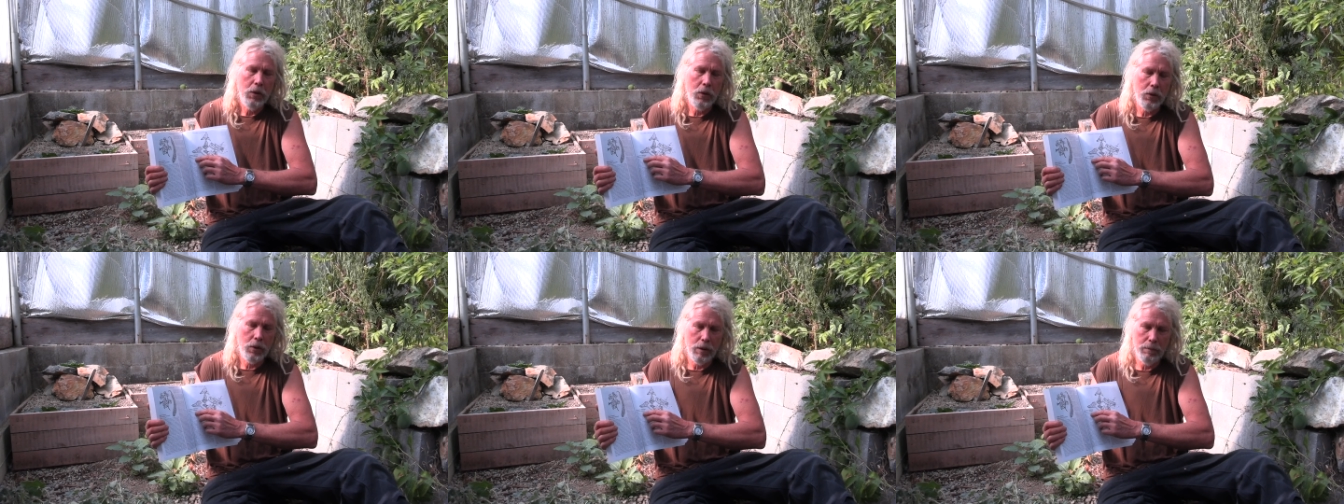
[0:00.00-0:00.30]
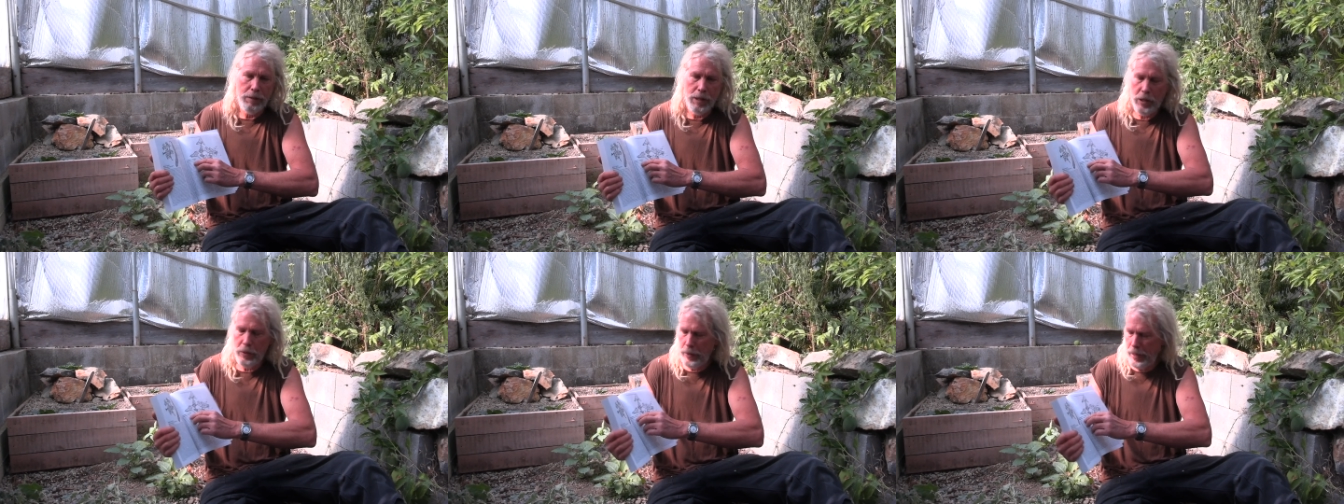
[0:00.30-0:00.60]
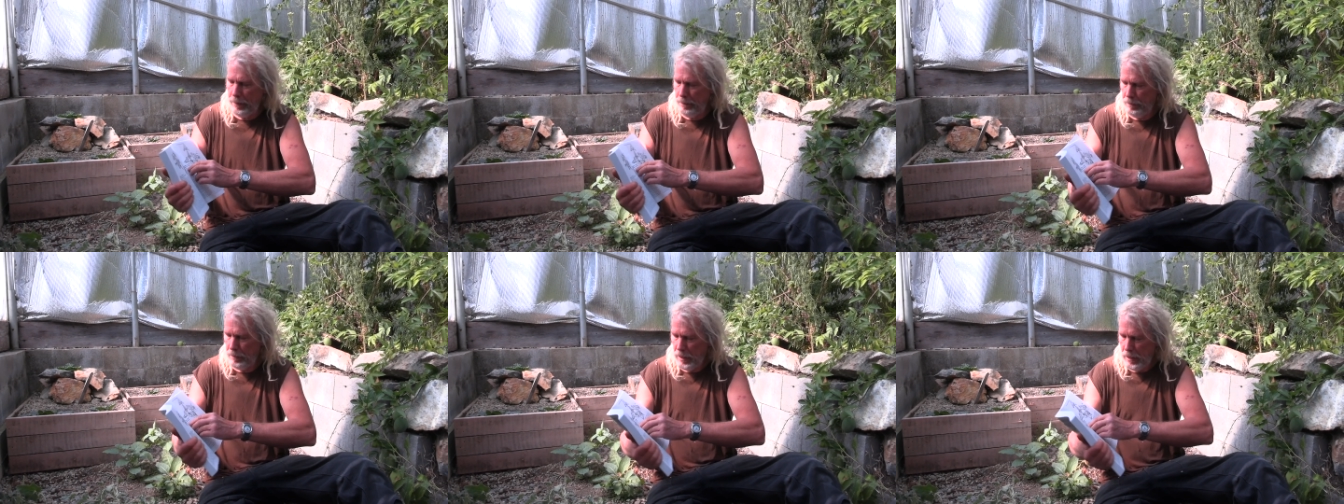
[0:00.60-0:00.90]
or a
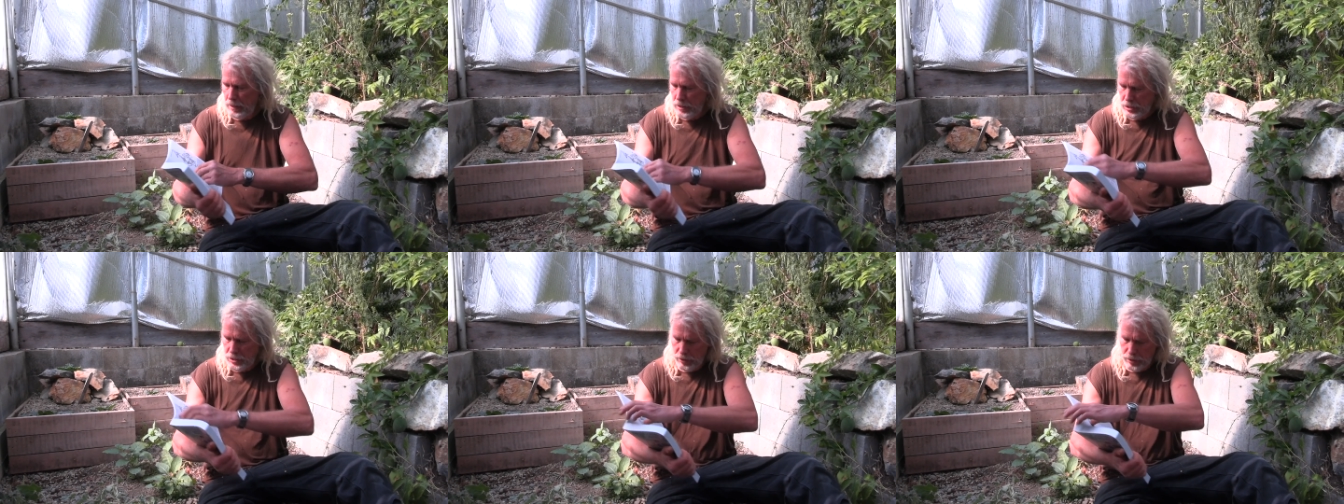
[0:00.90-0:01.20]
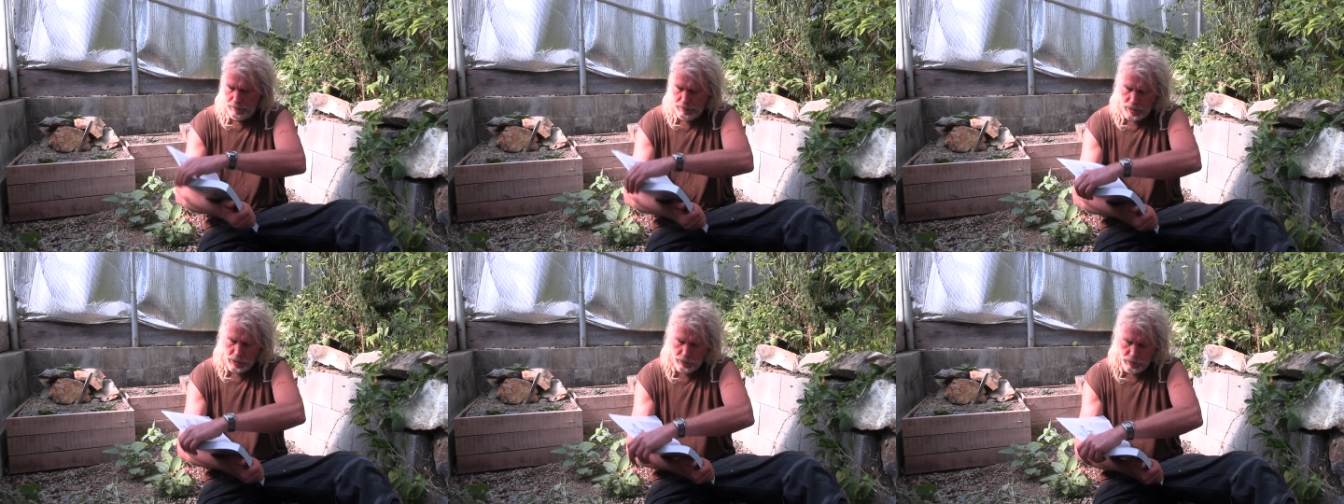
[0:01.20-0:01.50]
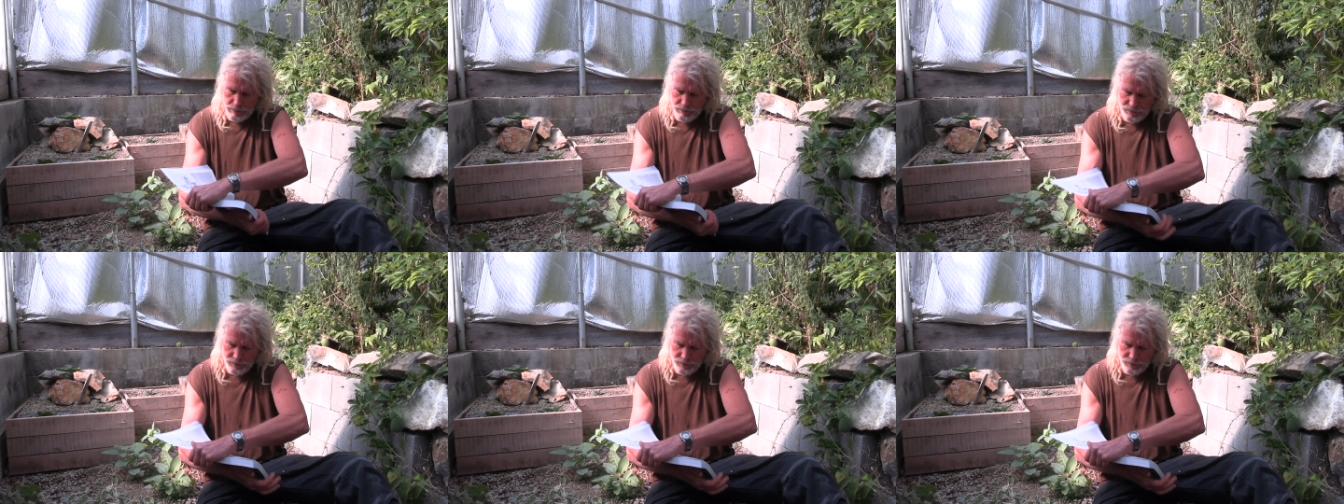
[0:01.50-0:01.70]
poem. So the poem